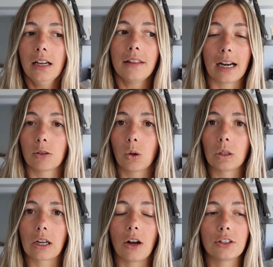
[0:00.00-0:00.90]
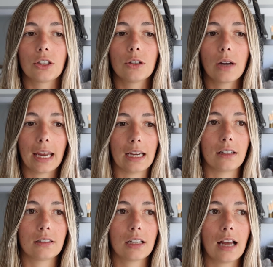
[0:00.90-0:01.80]
that I was holding on to.
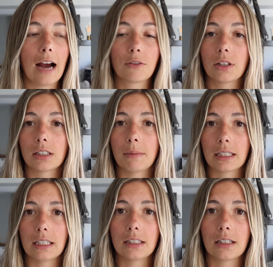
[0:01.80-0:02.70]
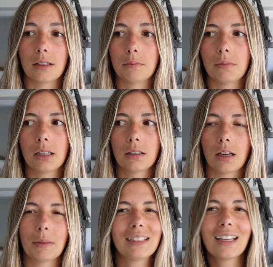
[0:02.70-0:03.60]
And after this magnesium, I'm
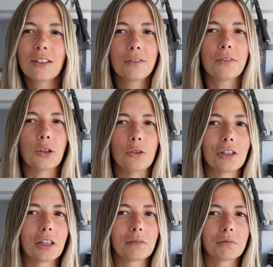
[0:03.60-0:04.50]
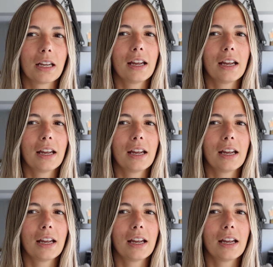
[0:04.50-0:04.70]
going to say infusion,